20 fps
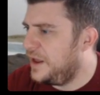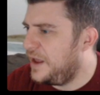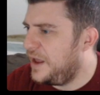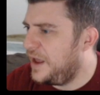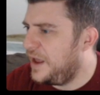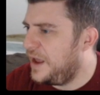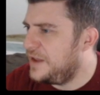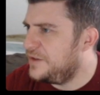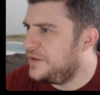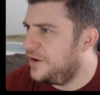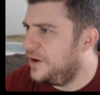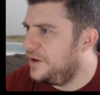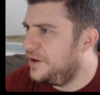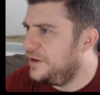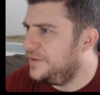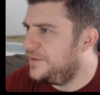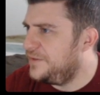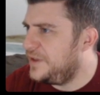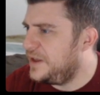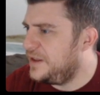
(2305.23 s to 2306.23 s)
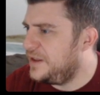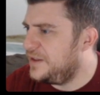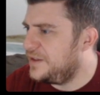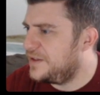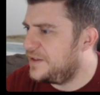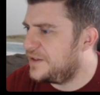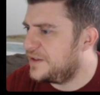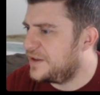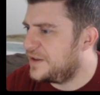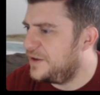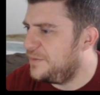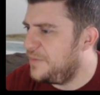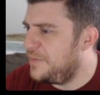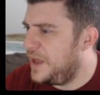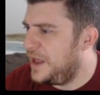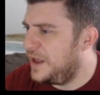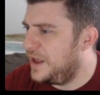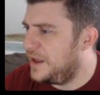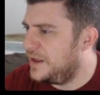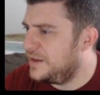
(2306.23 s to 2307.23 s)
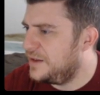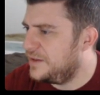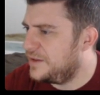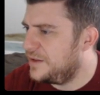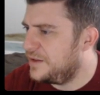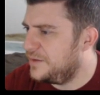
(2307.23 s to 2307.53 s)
And all of these commands.